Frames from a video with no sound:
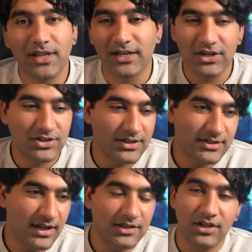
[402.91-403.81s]
Like, it's
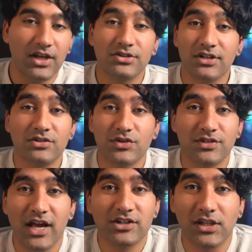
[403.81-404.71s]

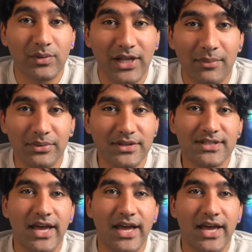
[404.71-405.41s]
just naturally what happens.